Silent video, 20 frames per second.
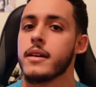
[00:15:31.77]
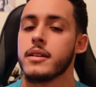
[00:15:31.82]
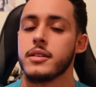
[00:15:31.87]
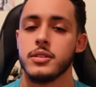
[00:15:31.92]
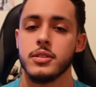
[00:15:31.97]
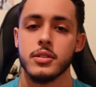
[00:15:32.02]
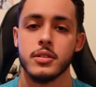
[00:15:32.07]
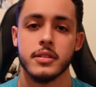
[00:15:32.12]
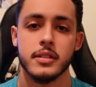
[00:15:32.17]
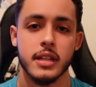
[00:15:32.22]

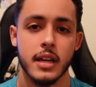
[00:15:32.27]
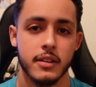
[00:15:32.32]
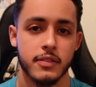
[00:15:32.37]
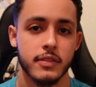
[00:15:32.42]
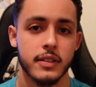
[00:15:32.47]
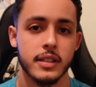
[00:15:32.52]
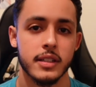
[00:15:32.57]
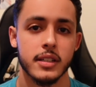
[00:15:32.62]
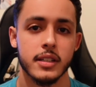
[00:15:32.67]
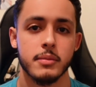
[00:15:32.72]
you're
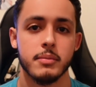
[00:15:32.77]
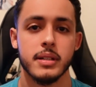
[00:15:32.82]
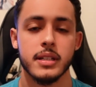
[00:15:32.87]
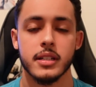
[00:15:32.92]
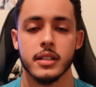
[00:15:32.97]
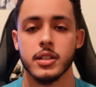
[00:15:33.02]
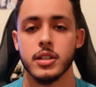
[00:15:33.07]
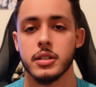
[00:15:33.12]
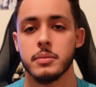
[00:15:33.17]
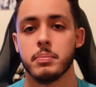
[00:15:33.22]
definitely going to be in
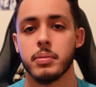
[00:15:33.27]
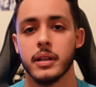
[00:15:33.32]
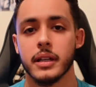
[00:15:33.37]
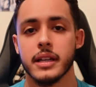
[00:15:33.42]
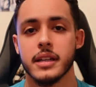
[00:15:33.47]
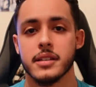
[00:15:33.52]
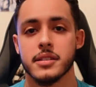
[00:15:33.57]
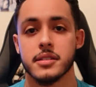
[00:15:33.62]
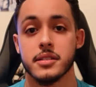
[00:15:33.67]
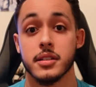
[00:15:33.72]
a good
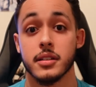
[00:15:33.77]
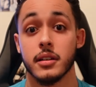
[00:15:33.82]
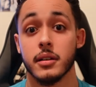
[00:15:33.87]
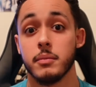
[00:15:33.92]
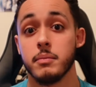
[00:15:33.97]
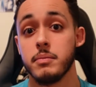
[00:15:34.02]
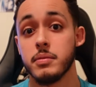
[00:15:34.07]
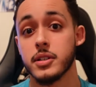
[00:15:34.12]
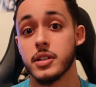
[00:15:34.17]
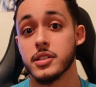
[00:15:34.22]
place
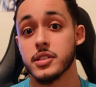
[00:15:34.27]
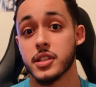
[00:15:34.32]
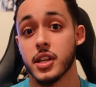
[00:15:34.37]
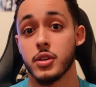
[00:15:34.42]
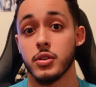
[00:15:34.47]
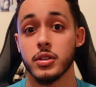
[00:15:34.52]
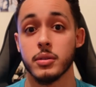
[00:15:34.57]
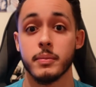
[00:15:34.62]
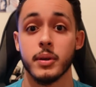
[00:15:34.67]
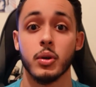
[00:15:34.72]
to
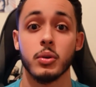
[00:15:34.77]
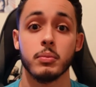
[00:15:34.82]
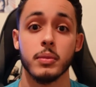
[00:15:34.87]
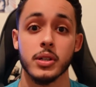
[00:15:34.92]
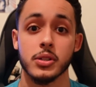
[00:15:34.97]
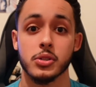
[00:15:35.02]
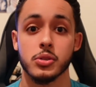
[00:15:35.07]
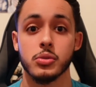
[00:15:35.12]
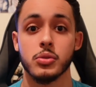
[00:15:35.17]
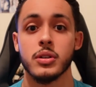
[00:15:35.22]
continue to build
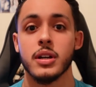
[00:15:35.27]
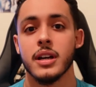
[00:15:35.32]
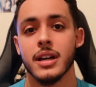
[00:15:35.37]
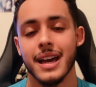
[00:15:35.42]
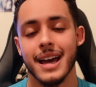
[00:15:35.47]
muscle